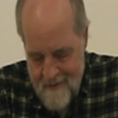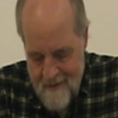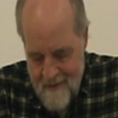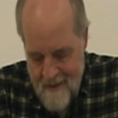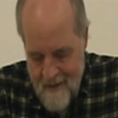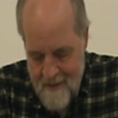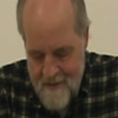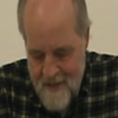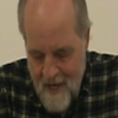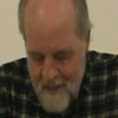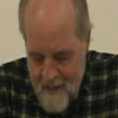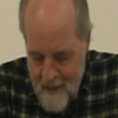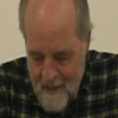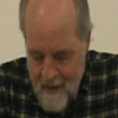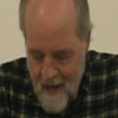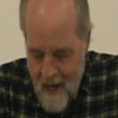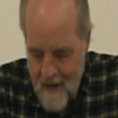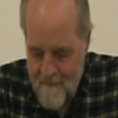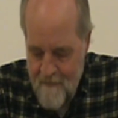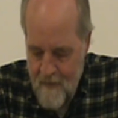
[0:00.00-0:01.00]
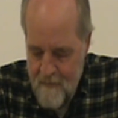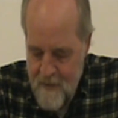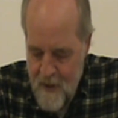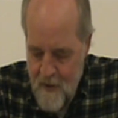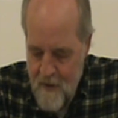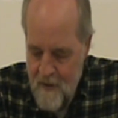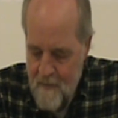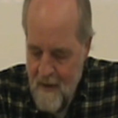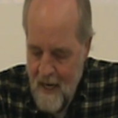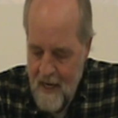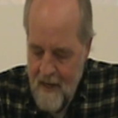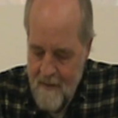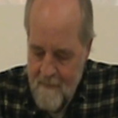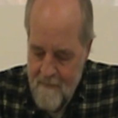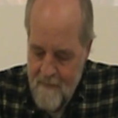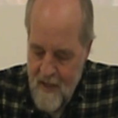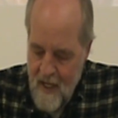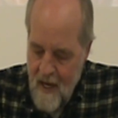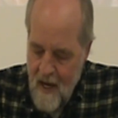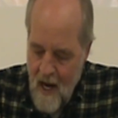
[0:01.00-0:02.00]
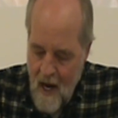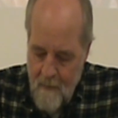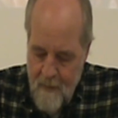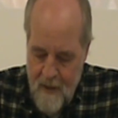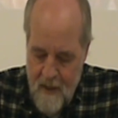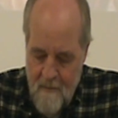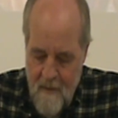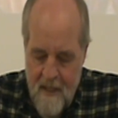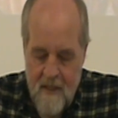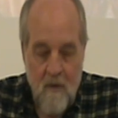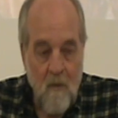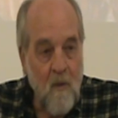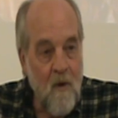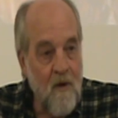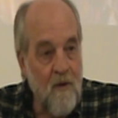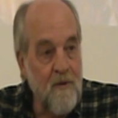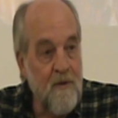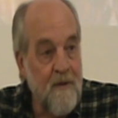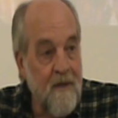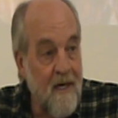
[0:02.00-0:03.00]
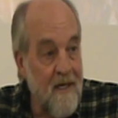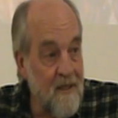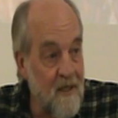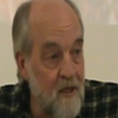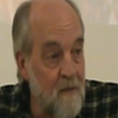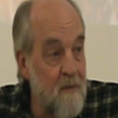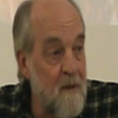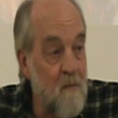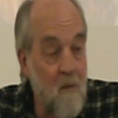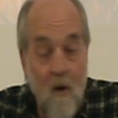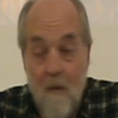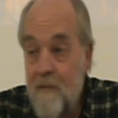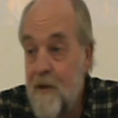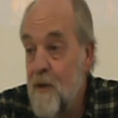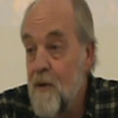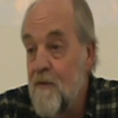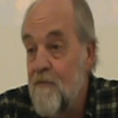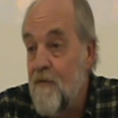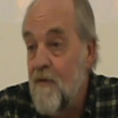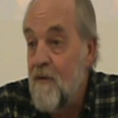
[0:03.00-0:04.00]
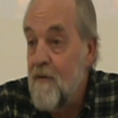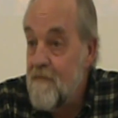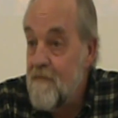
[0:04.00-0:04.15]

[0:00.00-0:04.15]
It's thanking God for beauty by helping to make the world a little bit more beautiful.